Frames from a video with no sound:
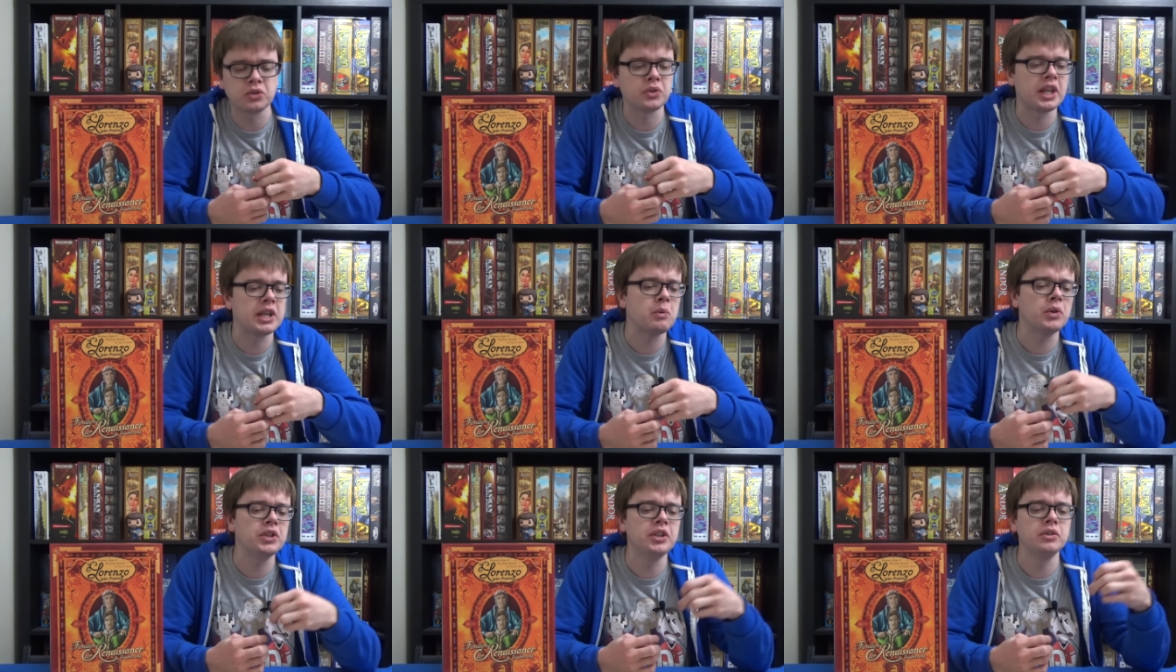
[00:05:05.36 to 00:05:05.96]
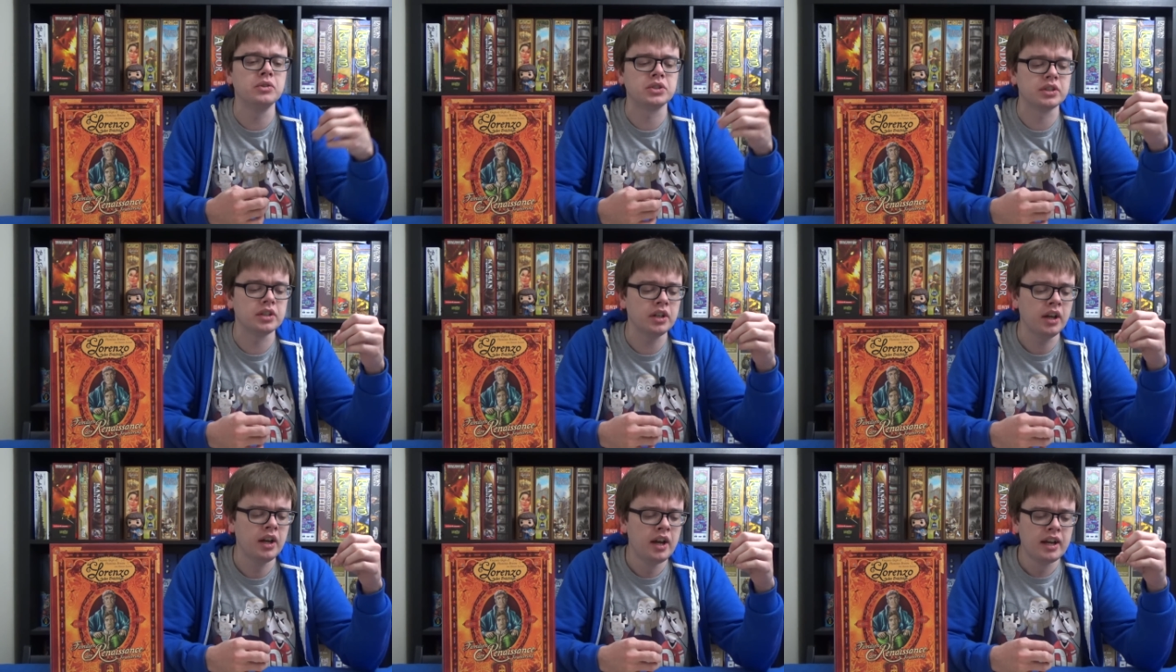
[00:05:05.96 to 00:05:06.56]
or they want you
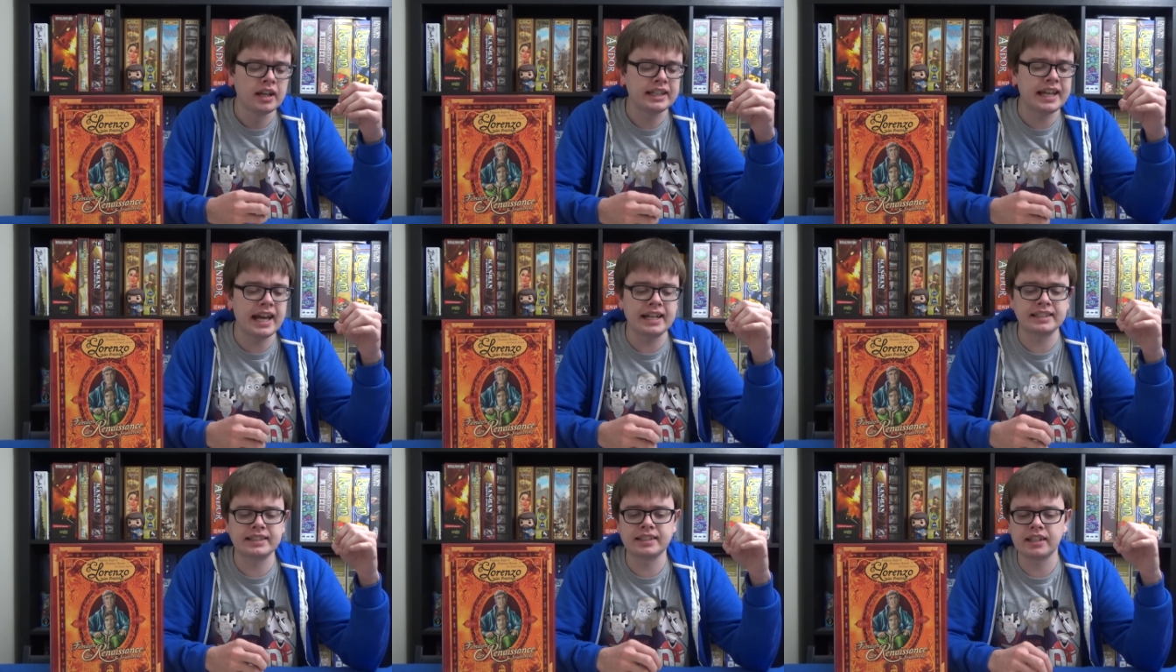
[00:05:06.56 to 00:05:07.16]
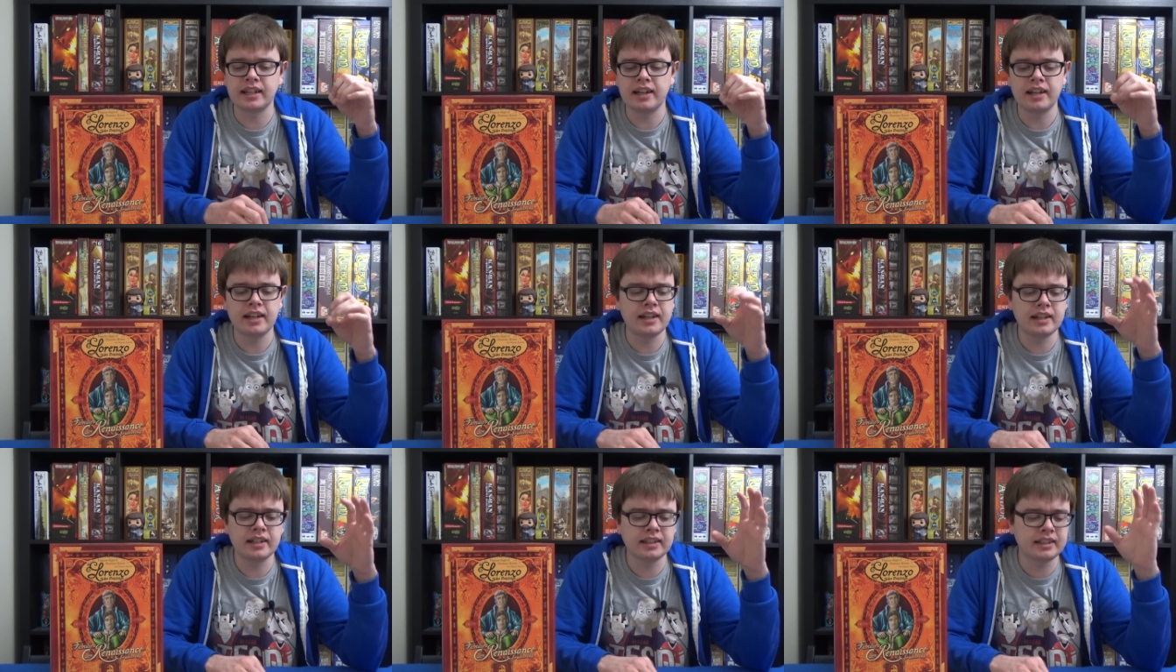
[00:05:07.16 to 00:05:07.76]
to get
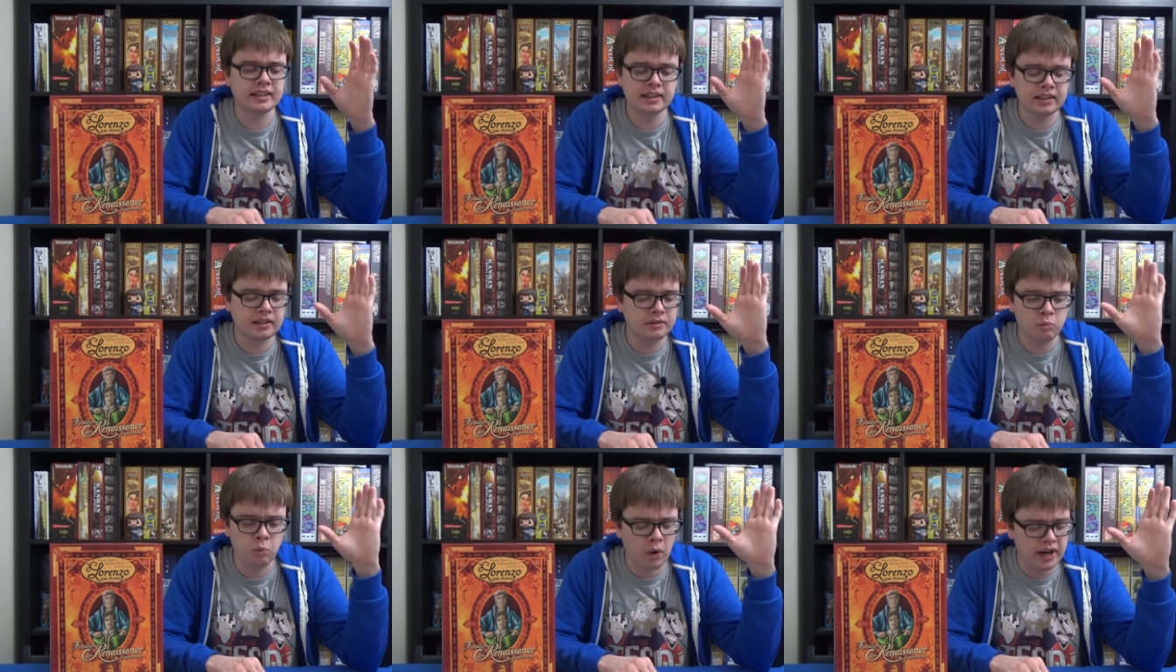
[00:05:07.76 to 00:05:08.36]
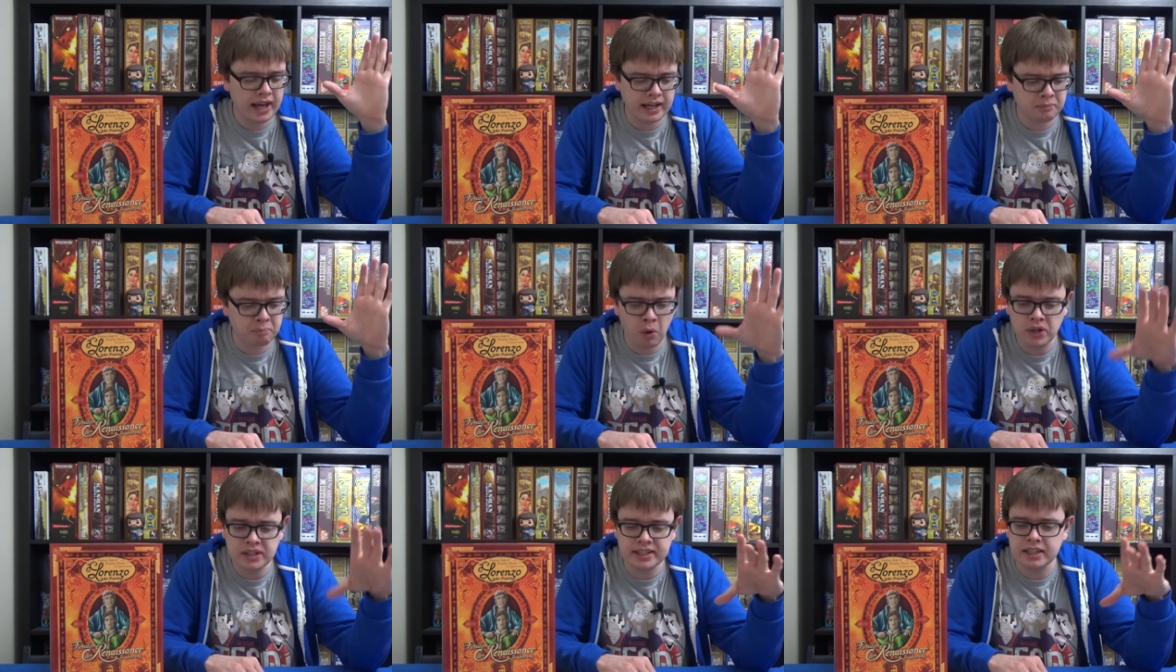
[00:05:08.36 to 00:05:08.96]
uh, one had
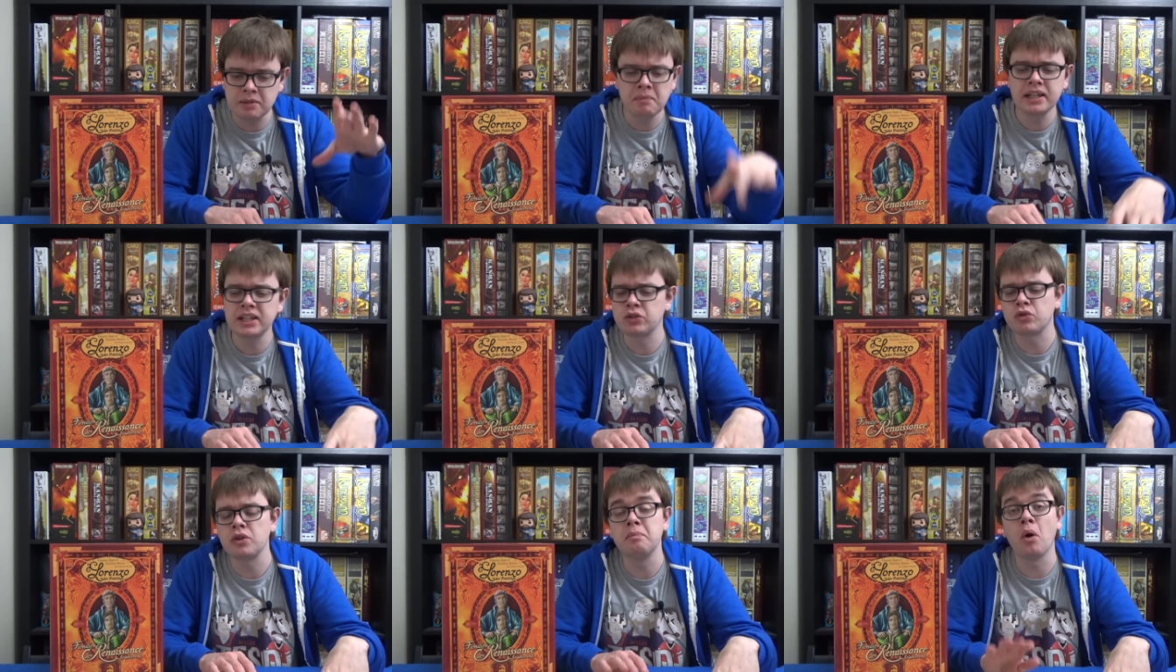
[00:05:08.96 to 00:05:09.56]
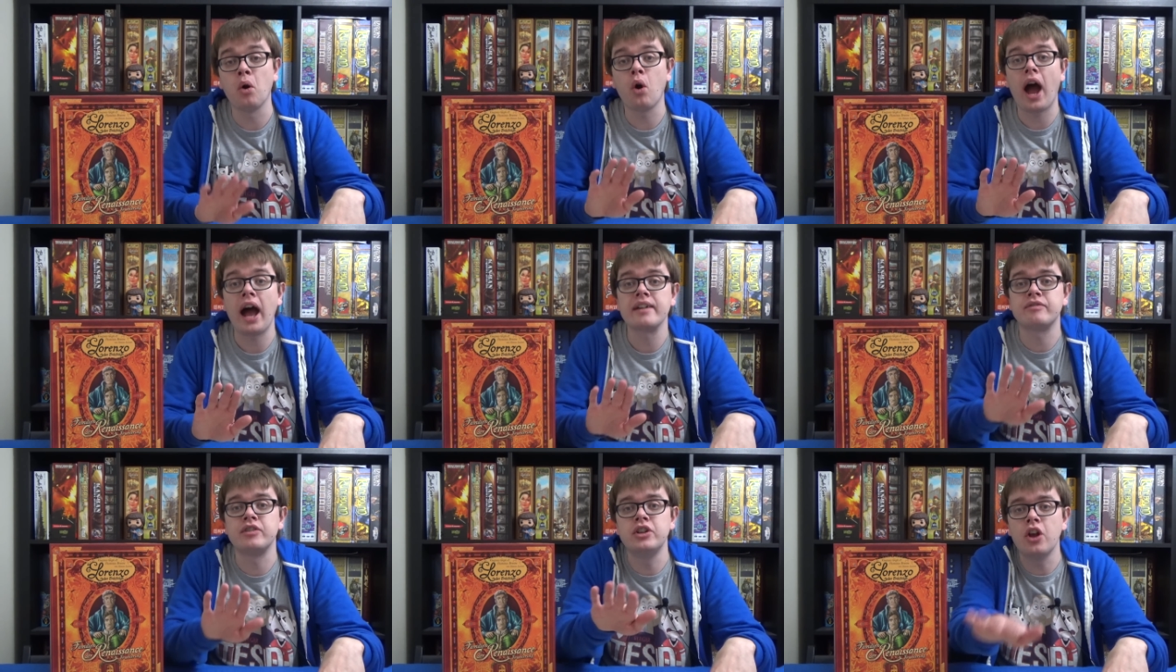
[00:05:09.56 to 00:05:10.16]
points in the military but
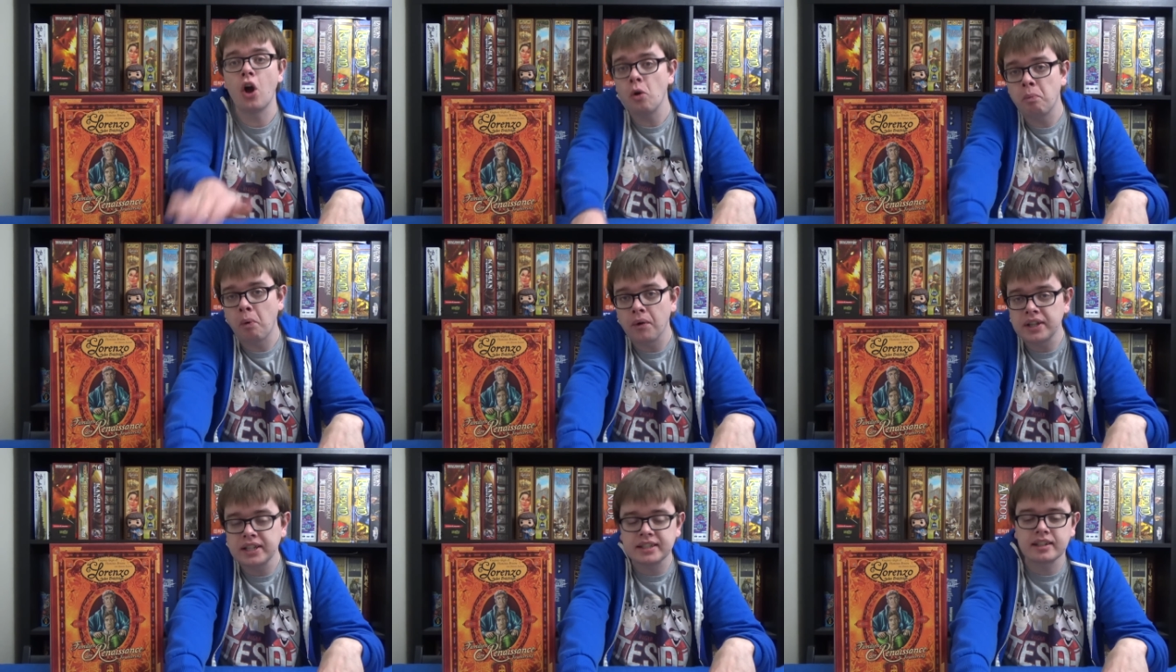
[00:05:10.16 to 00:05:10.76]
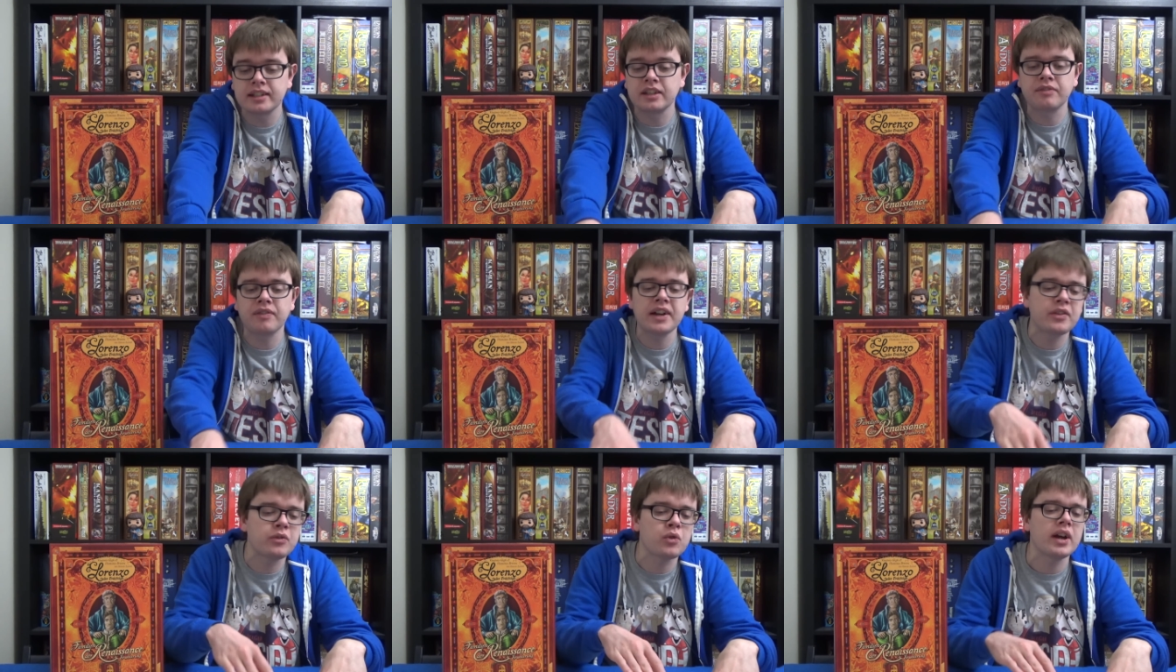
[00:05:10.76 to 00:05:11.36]
have no points in the
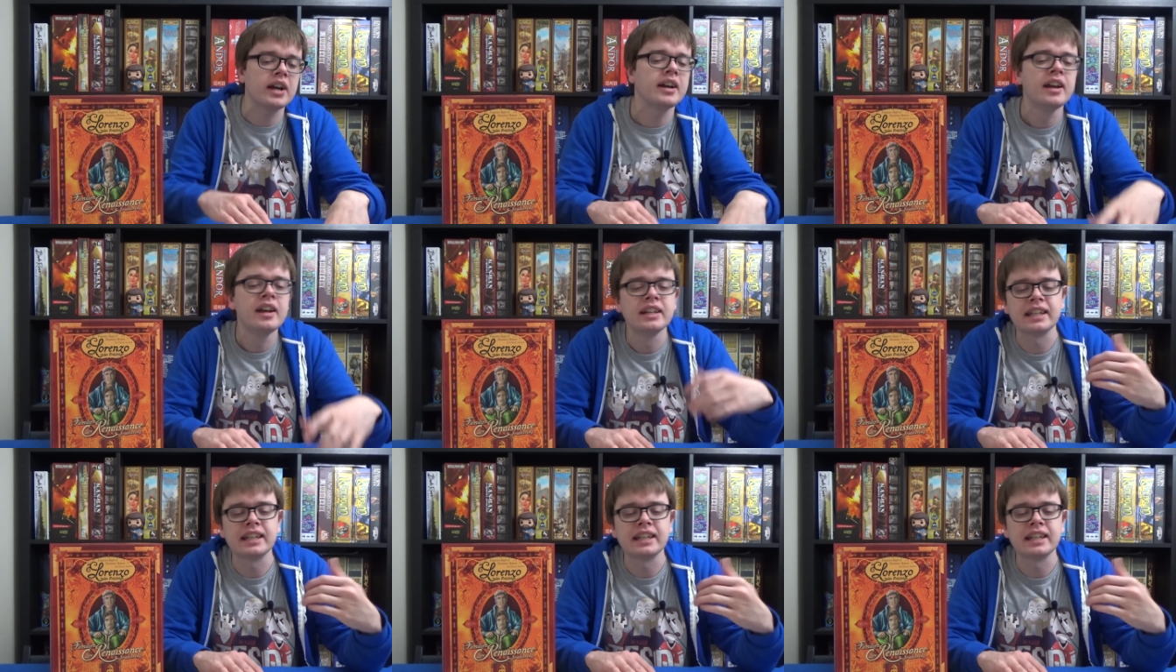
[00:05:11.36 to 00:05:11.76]
faith track.